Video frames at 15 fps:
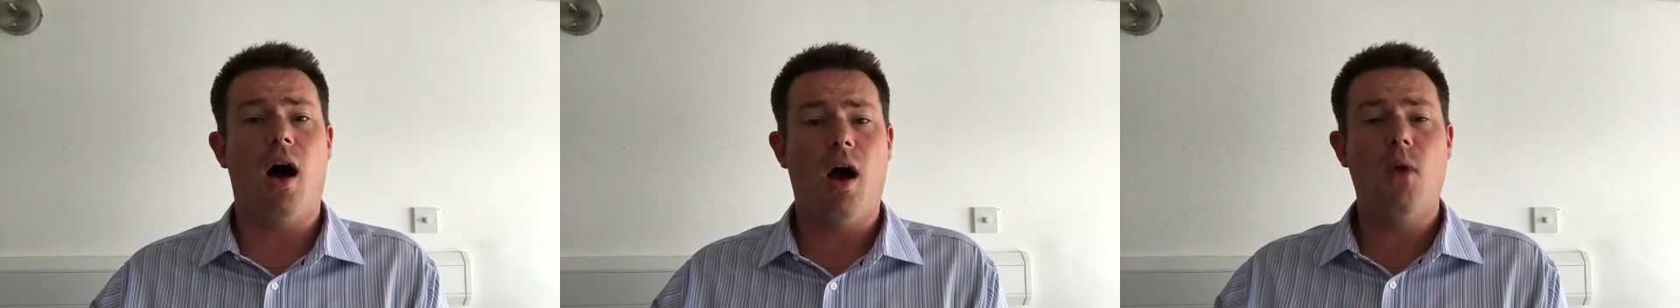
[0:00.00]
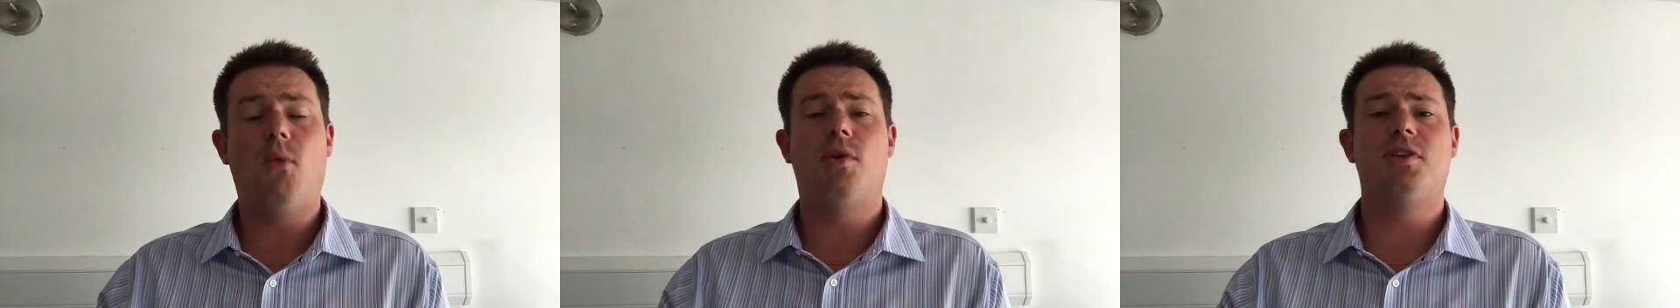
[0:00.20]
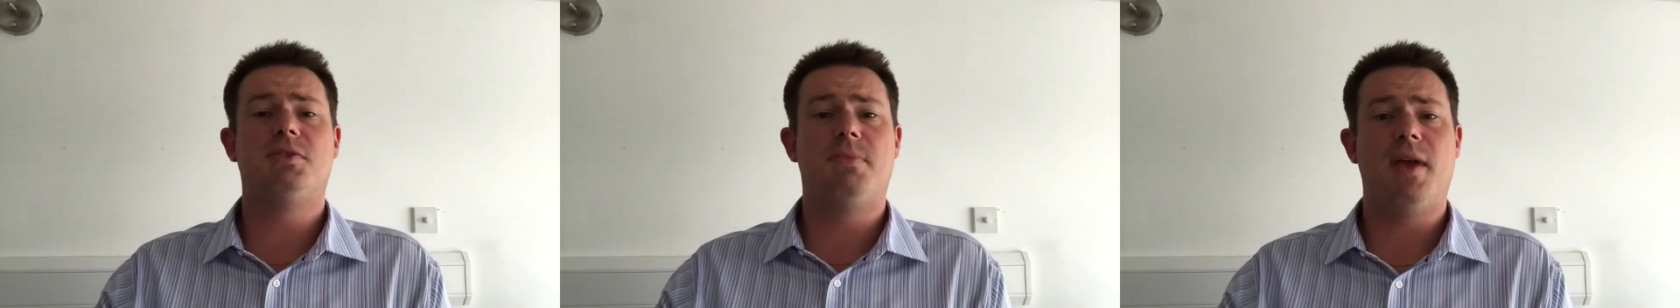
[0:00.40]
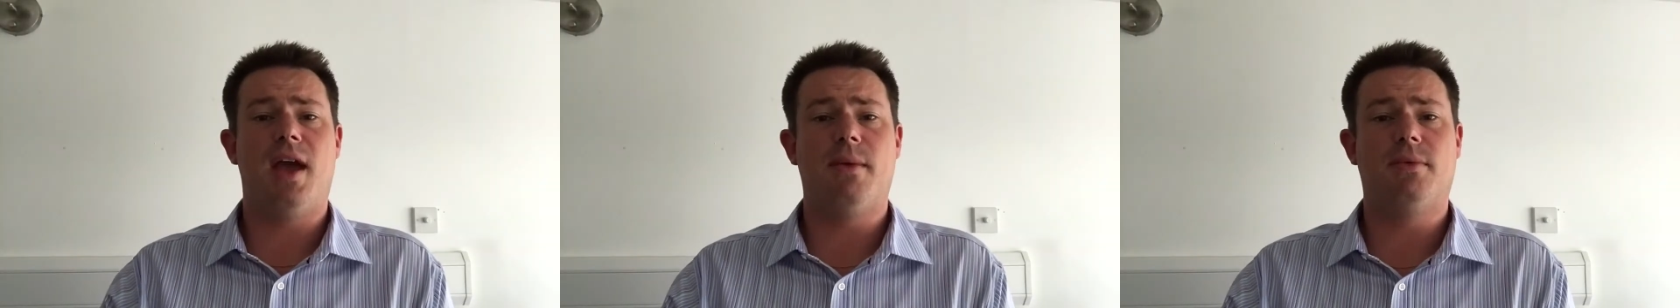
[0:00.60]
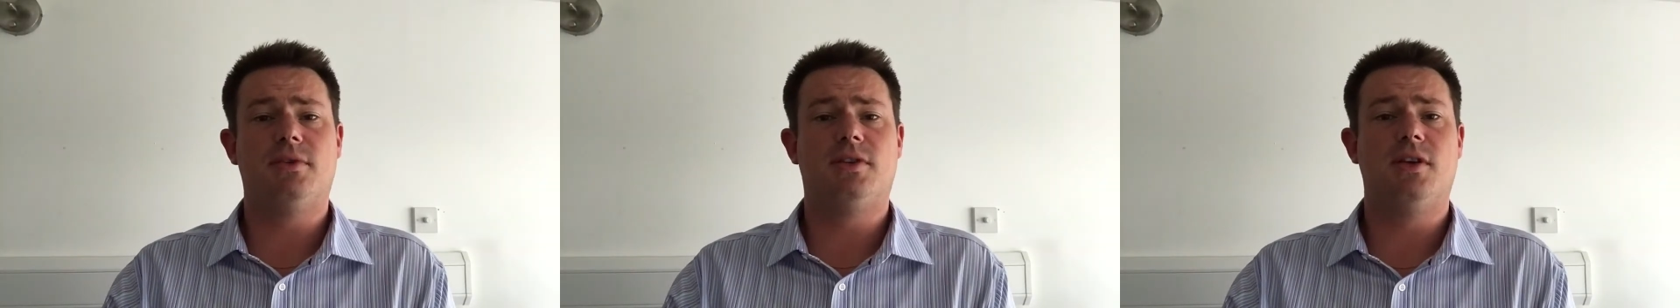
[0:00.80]
I want to be
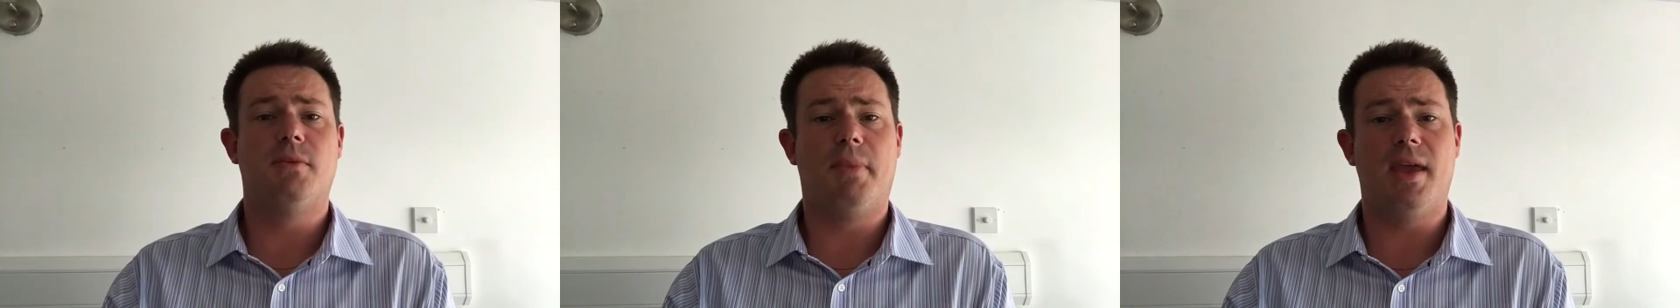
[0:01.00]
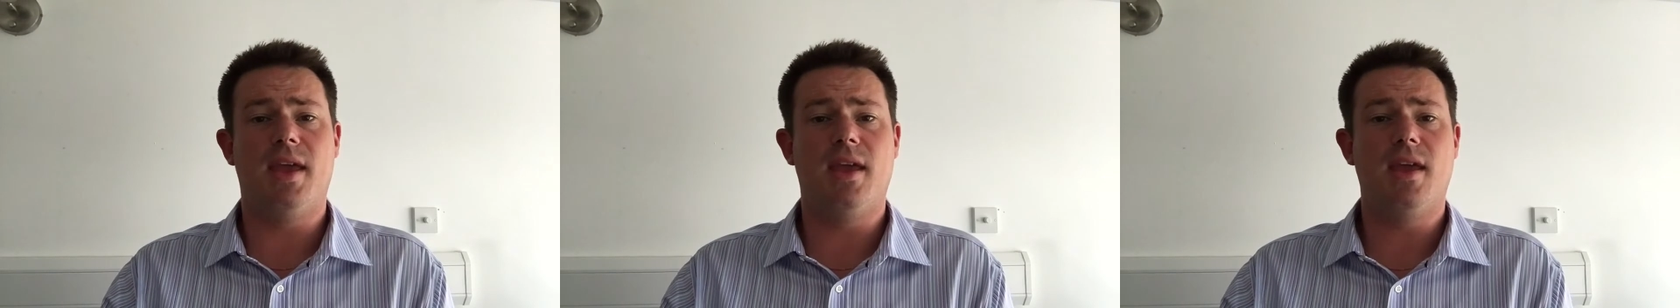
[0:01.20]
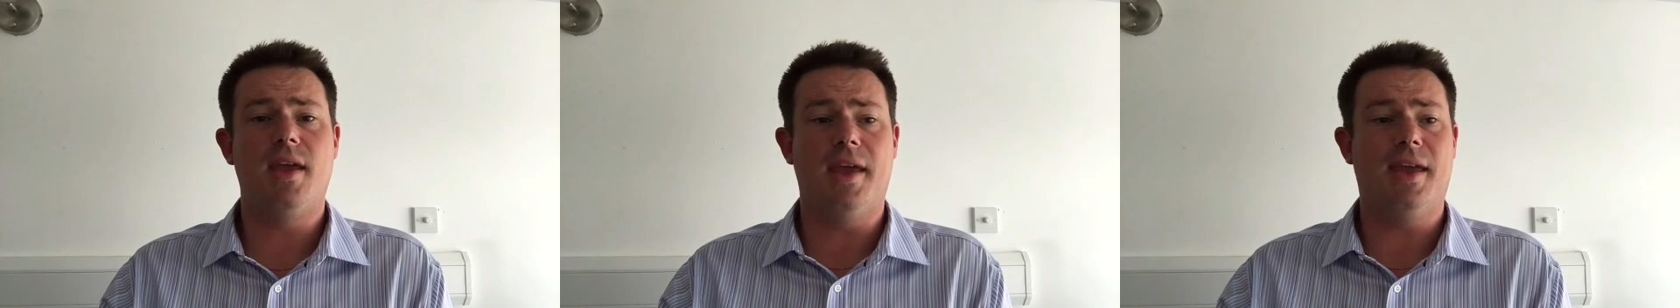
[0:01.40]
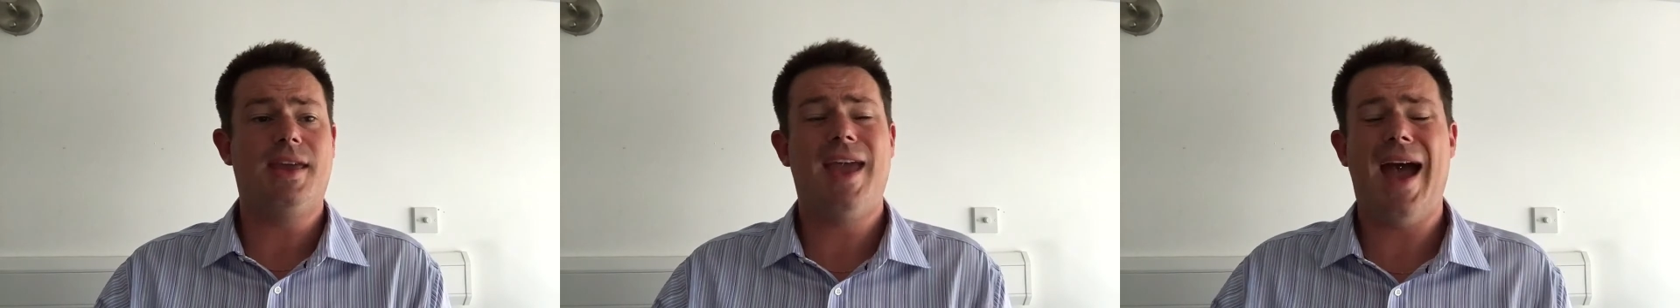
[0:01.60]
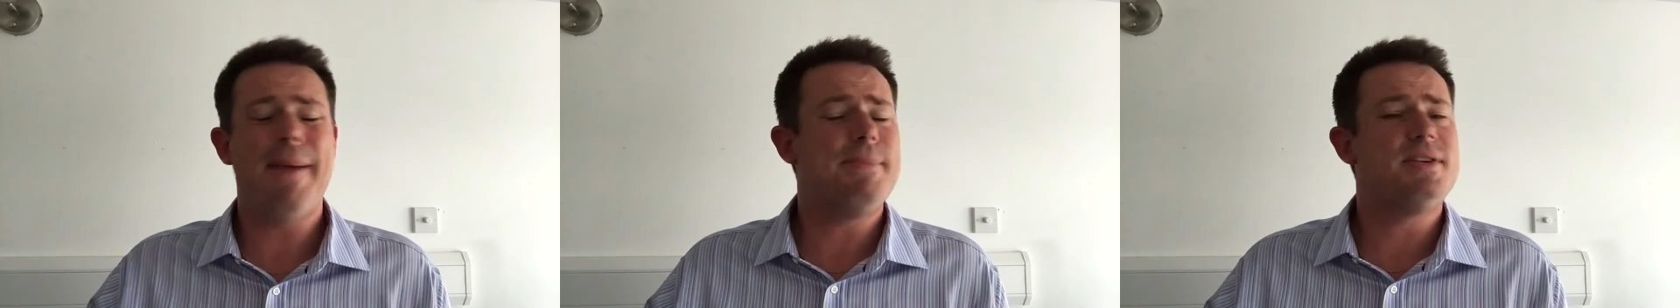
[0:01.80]
able to be
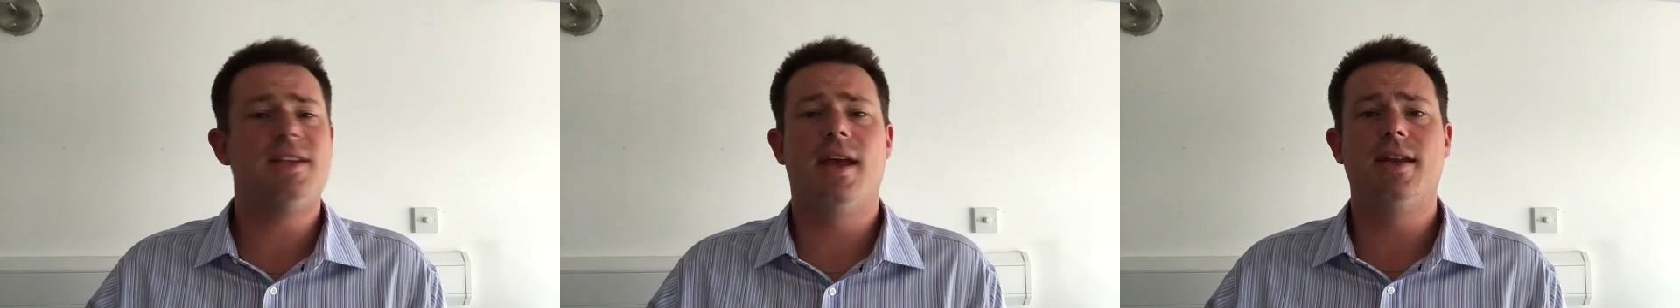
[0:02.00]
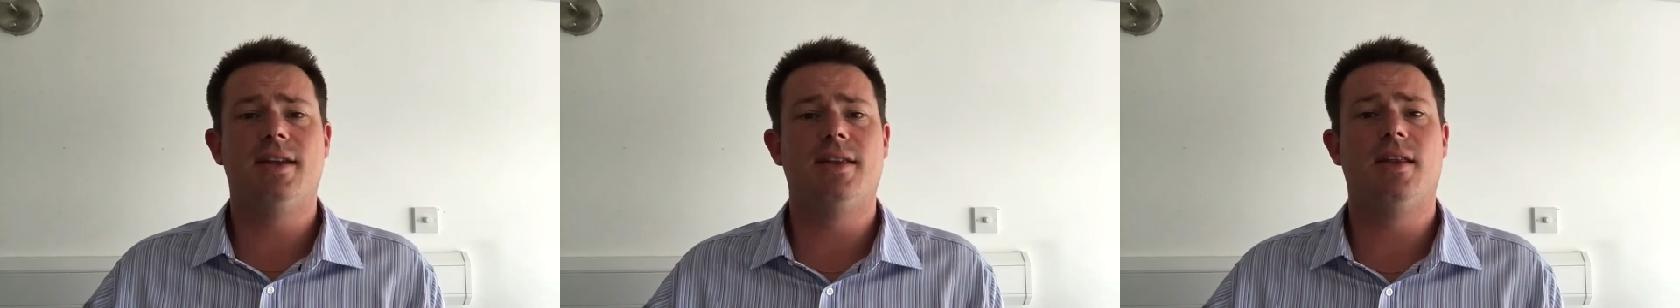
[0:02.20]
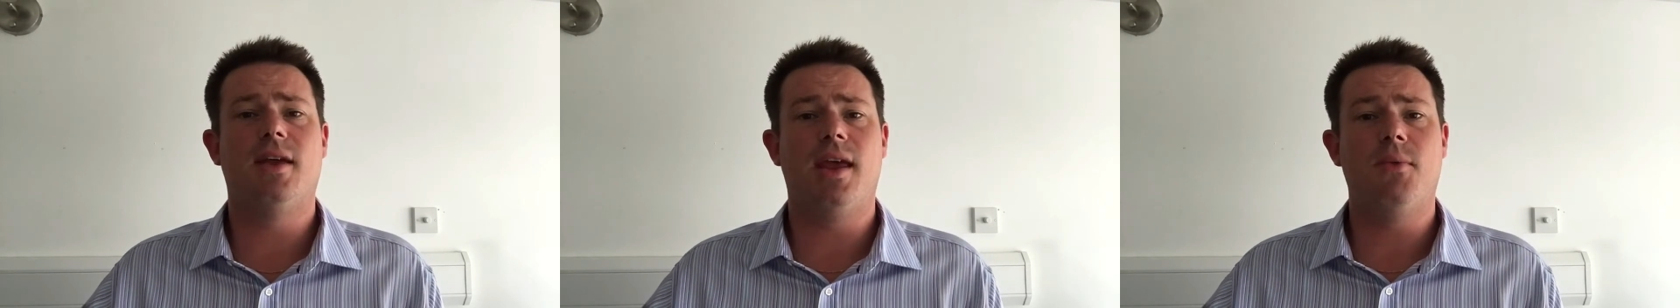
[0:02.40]
encapsulated